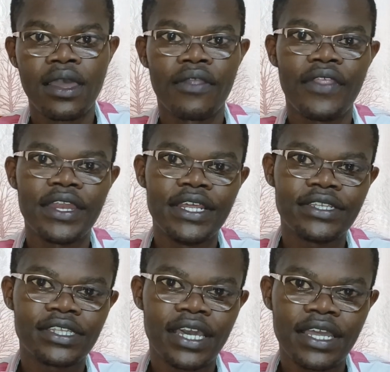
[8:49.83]
The
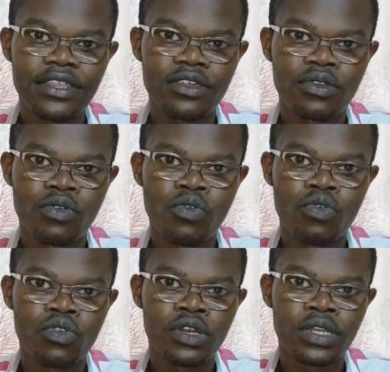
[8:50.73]
discharge
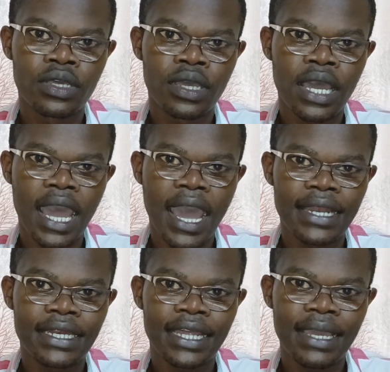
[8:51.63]
could
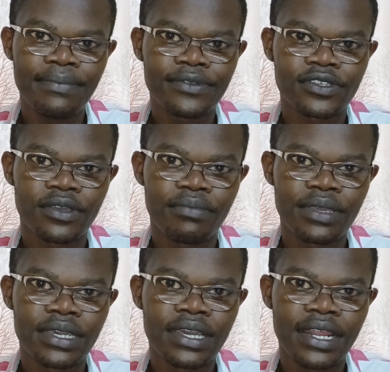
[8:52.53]
at times be
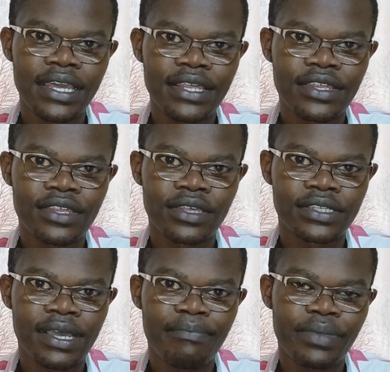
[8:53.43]
grayish.
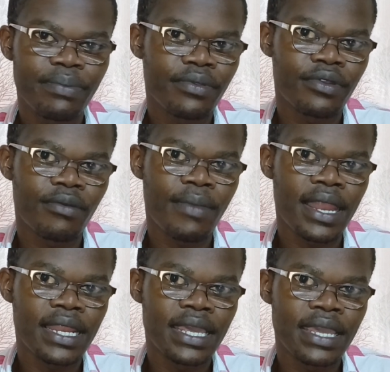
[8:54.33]
Some people
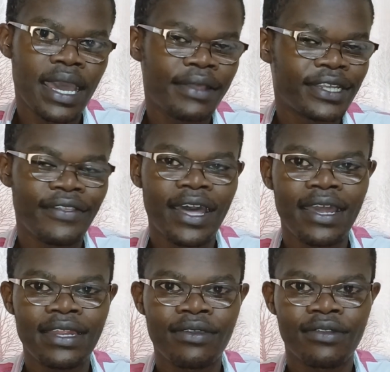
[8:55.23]
normally, as other
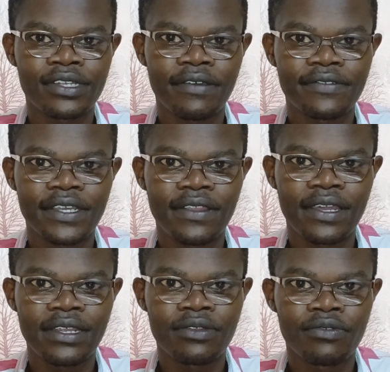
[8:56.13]
articles have said,
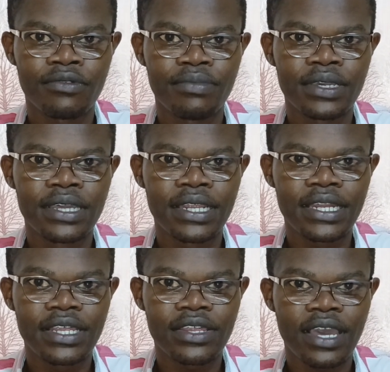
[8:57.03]
that it could be greenish.